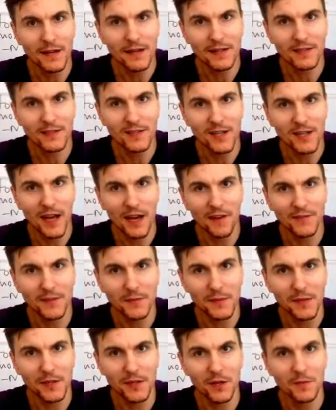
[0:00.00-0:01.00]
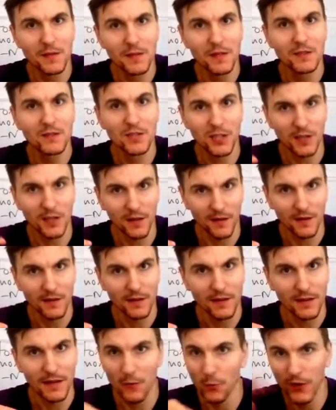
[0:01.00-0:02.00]
it's going to have to become t
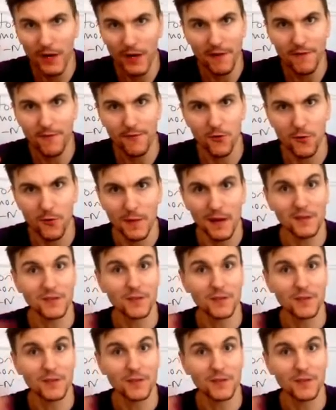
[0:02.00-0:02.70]
in whatever format.